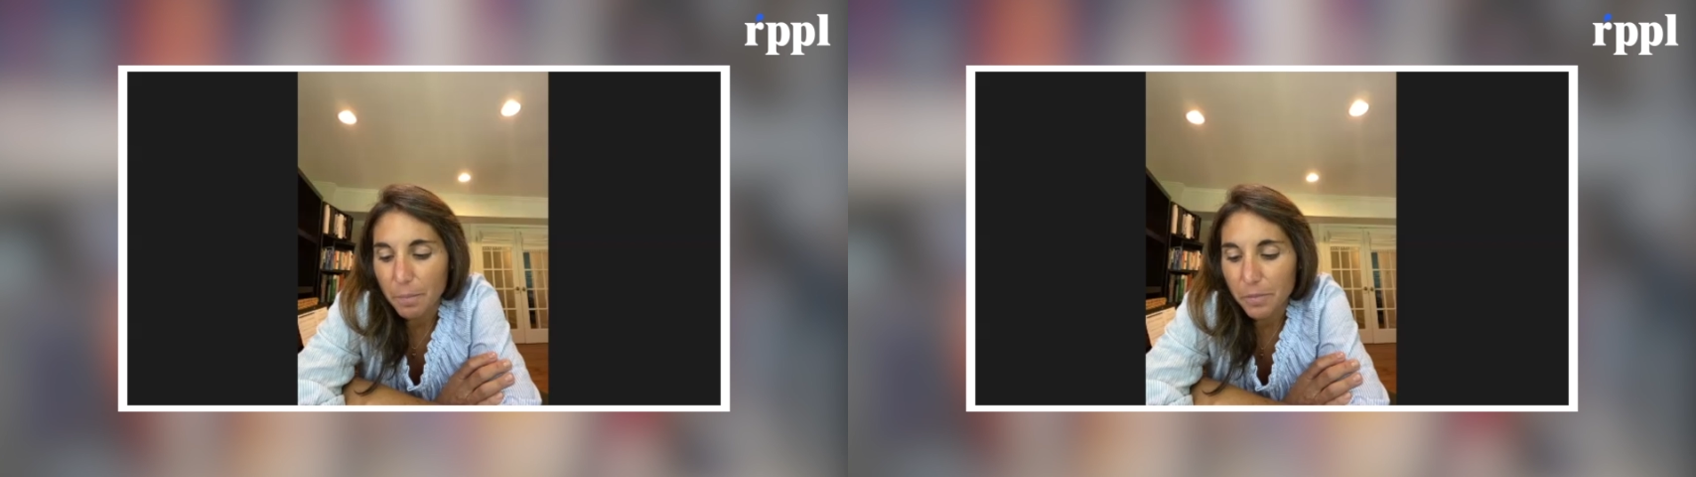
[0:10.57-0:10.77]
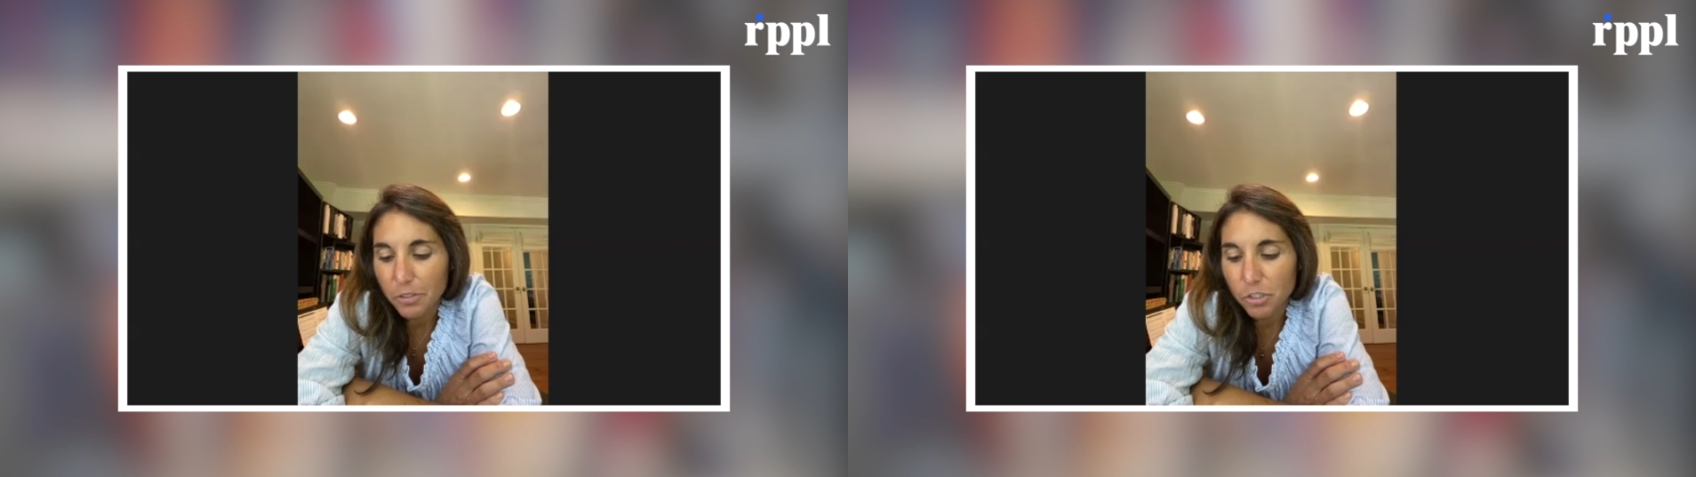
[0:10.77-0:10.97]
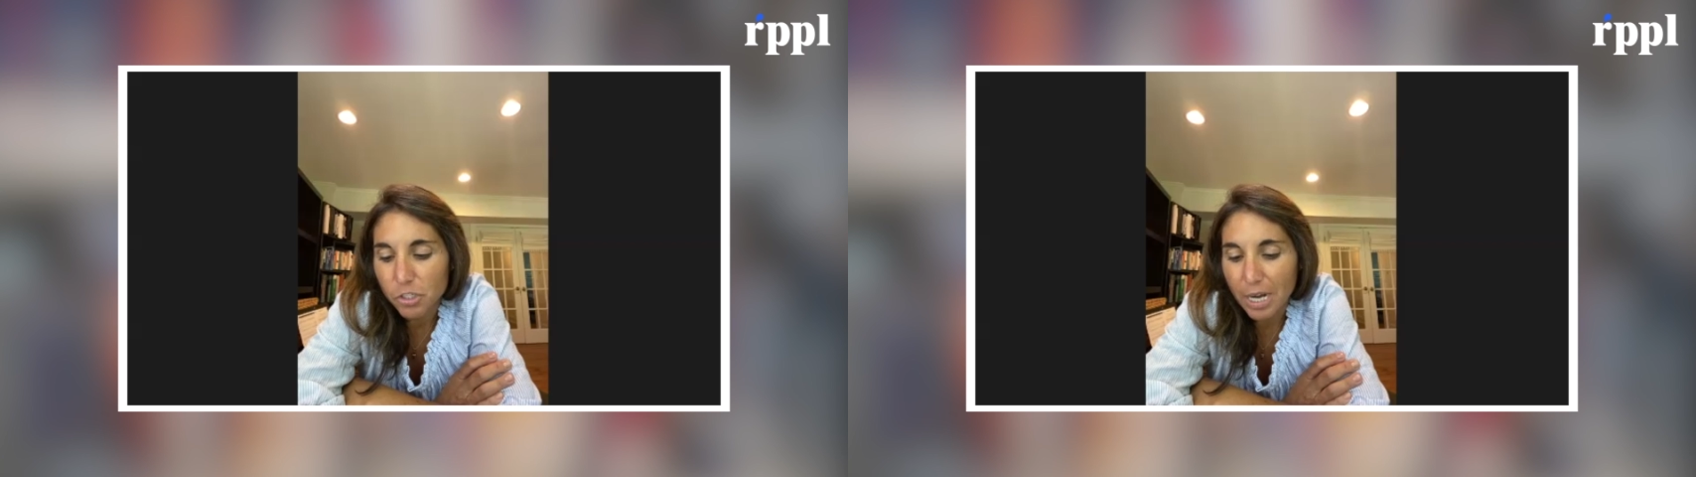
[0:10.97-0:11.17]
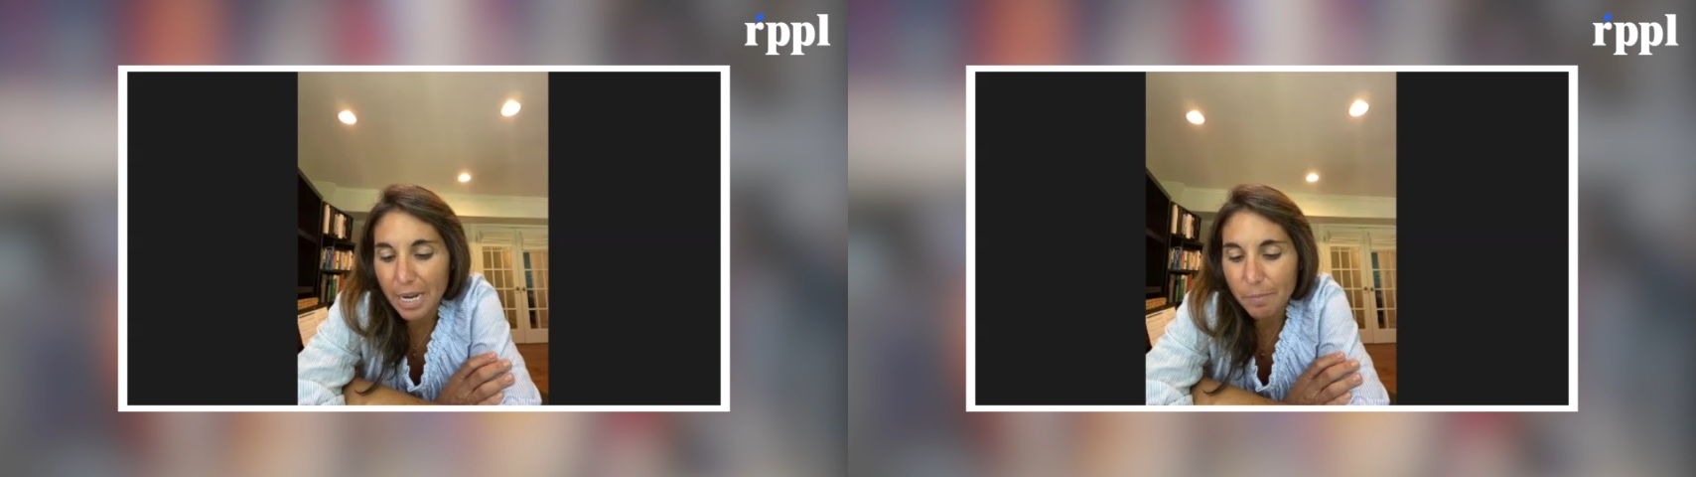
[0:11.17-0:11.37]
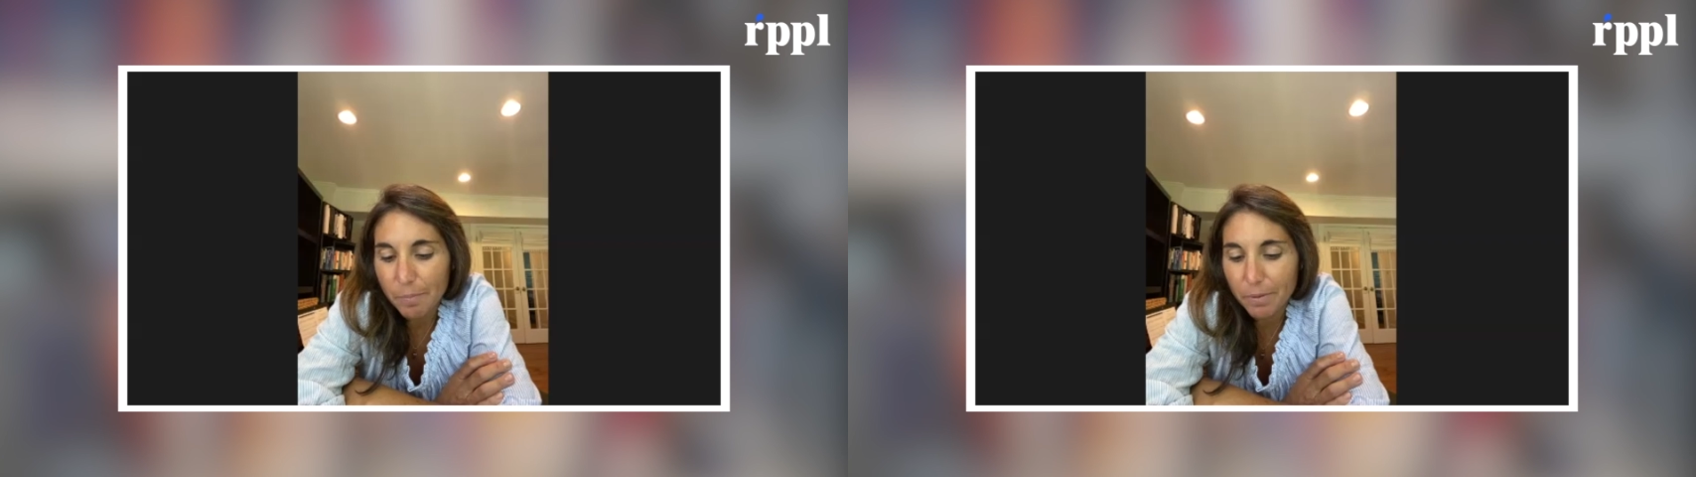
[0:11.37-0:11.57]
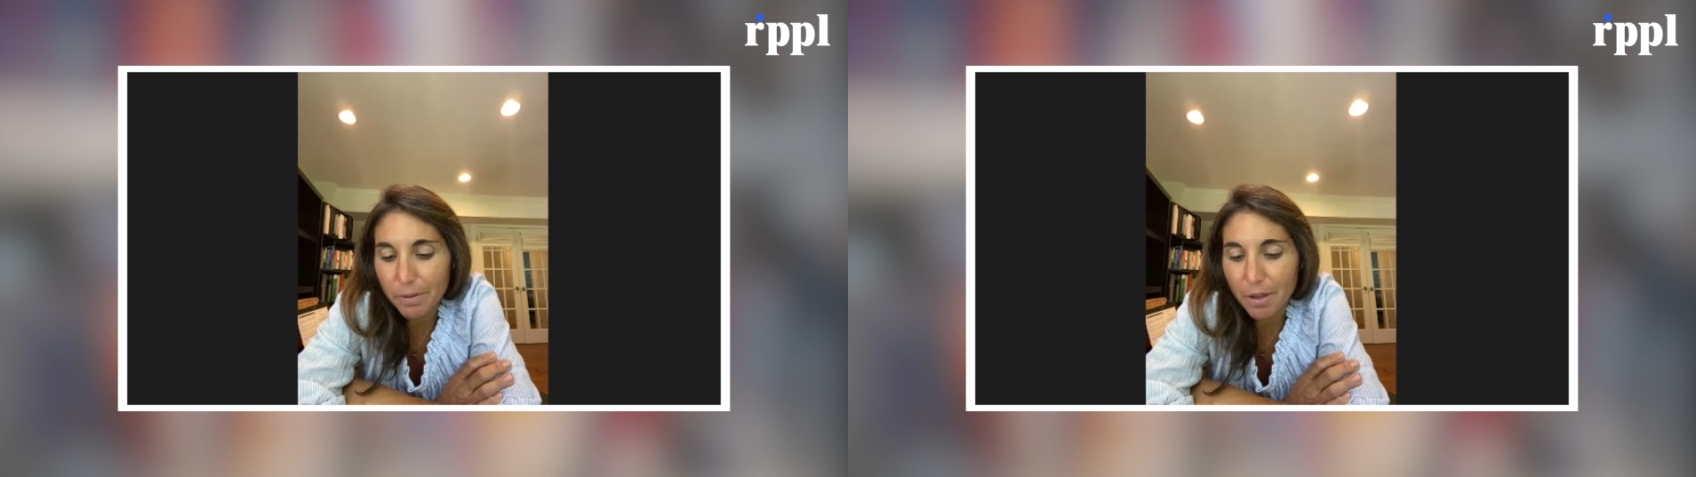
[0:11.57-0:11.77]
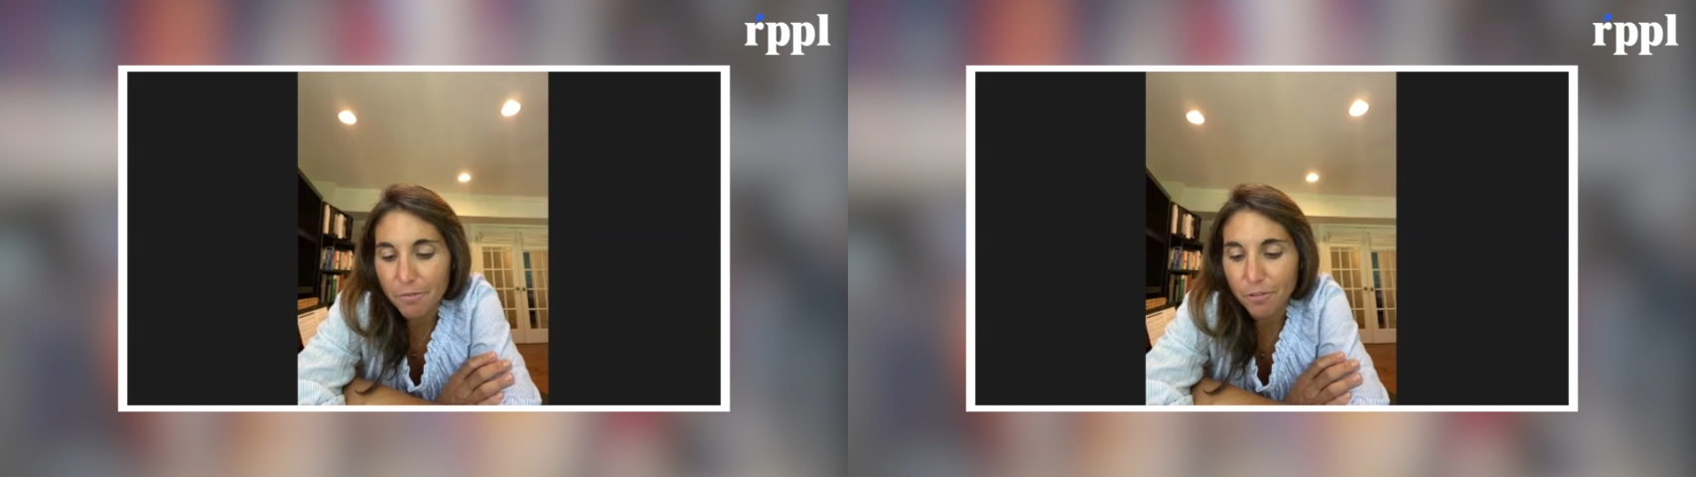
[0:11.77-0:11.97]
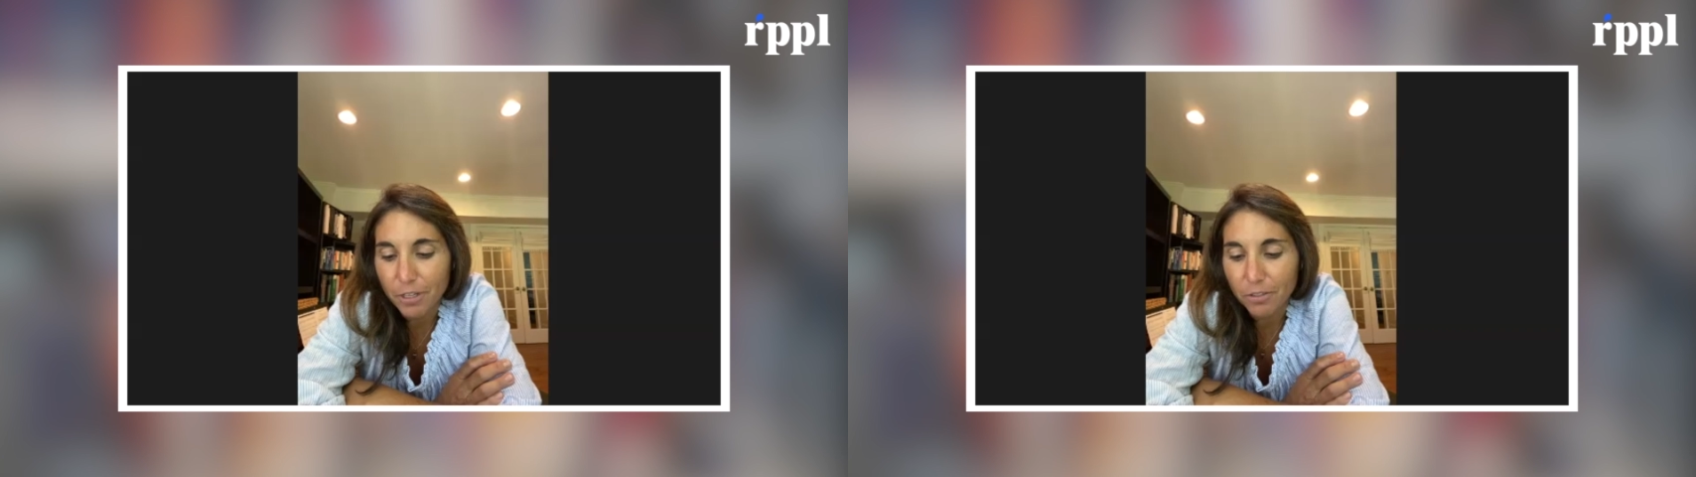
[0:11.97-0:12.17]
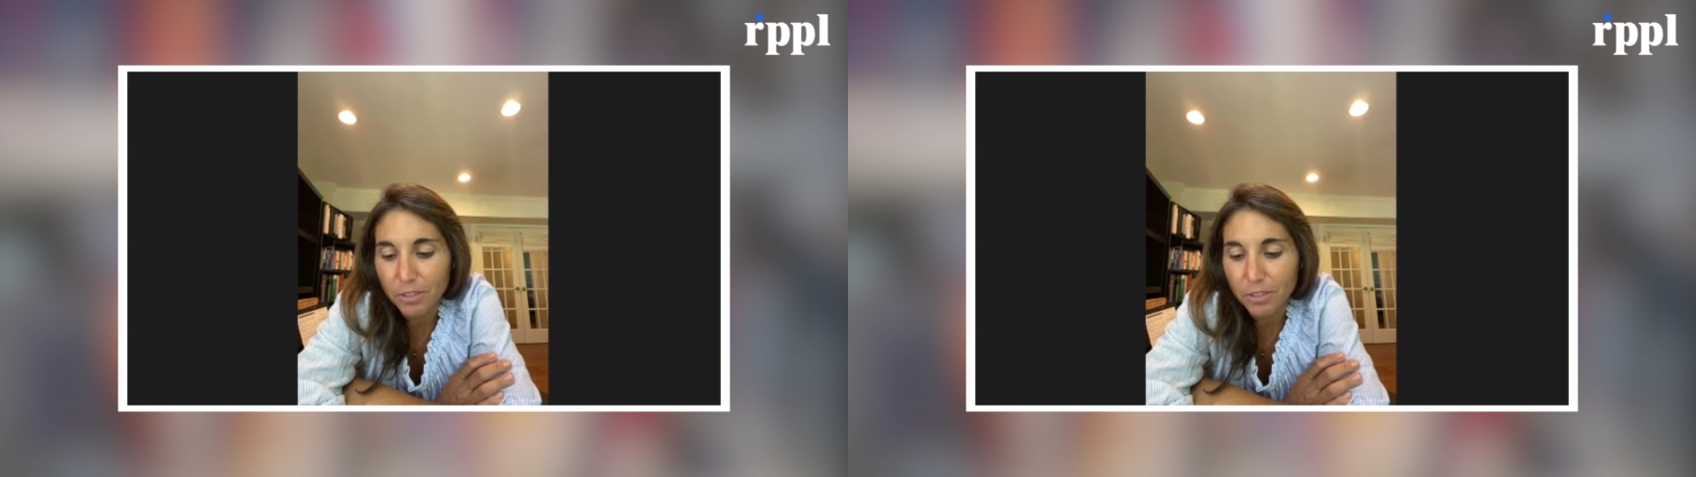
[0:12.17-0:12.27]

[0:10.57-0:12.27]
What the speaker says: shape a field